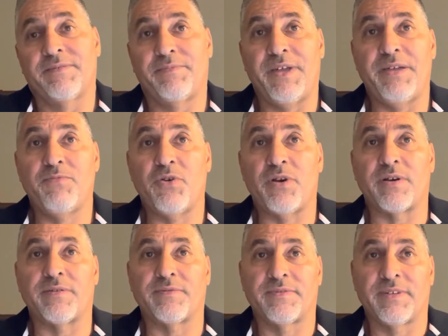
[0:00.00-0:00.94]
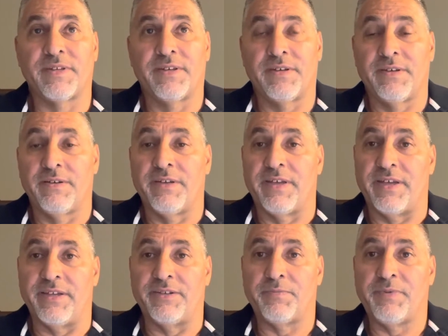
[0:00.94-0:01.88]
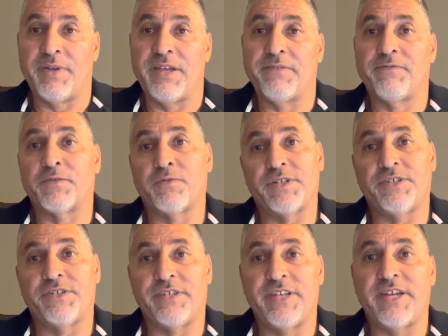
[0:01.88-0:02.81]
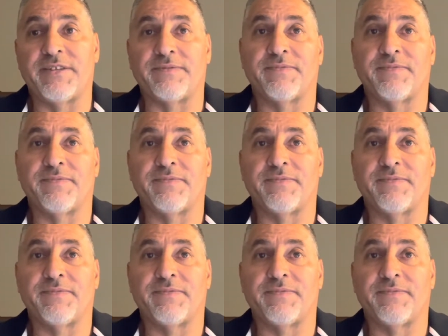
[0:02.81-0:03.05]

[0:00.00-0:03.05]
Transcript: pay more. And you're paying for what you get.